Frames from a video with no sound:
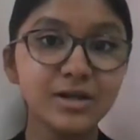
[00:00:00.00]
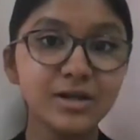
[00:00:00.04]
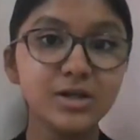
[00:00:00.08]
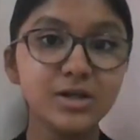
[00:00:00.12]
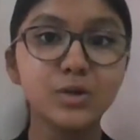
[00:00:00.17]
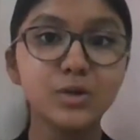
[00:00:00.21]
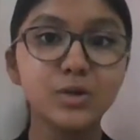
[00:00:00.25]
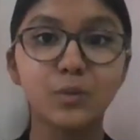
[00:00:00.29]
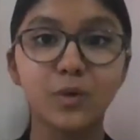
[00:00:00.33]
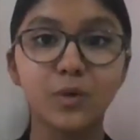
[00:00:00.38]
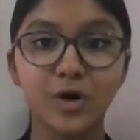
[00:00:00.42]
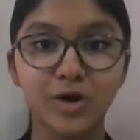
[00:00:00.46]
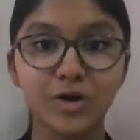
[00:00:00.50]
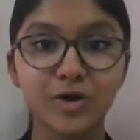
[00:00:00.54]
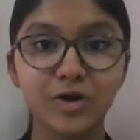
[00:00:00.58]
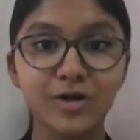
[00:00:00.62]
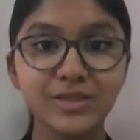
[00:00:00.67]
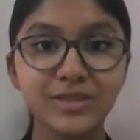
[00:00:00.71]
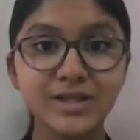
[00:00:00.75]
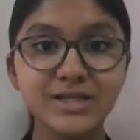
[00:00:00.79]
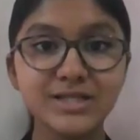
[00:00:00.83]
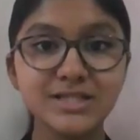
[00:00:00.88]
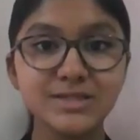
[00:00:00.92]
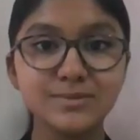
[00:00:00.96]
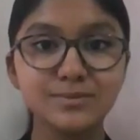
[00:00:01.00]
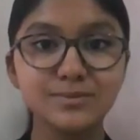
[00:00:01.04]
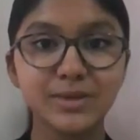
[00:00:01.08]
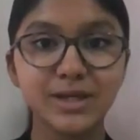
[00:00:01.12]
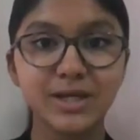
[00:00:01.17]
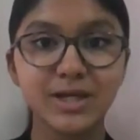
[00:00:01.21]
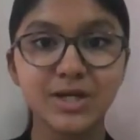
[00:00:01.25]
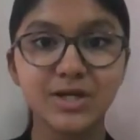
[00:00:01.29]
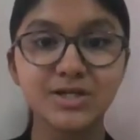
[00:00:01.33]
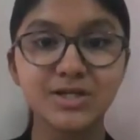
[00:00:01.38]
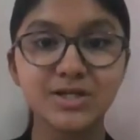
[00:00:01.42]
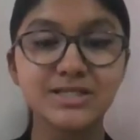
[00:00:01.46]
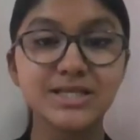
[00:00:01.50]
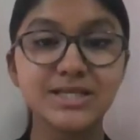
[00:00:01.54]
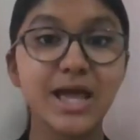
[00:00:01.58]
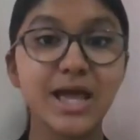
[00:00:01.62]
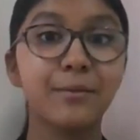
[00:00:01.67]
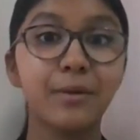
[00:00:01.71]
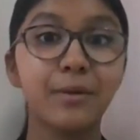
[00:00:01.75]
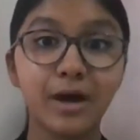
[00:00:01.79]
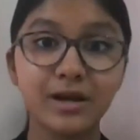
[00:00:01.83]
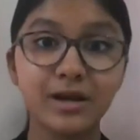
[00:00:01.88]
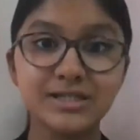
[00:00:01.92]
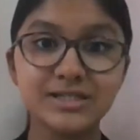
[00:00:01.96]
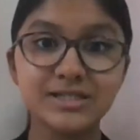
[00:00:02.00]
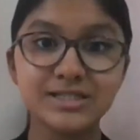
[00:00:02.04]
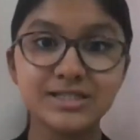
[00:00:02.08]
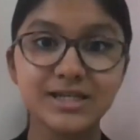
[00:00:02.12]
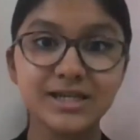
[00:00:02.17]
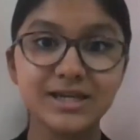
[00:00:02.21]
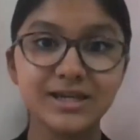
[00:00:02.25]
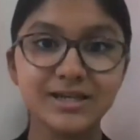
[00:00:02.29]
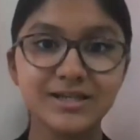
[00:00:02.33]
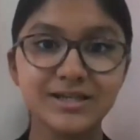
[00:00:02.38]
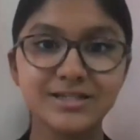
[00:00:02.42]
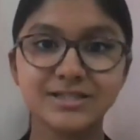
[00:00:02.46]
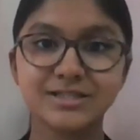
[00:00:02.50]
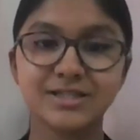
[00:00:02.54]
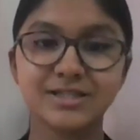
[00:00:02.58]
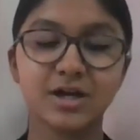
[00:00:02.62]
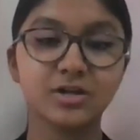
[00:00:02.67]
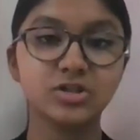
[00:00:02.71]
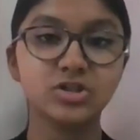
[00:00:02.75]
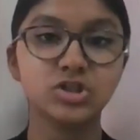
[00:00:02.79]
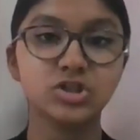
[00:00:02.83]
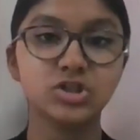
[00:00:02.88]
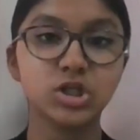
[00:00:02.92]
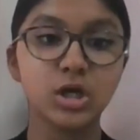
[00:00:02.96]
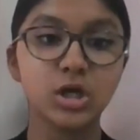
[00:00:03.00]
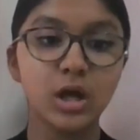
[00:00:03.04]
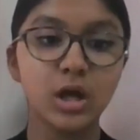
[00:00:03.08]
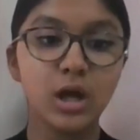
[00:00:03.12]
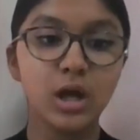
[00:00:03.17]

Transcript: to work on this because MRSA is such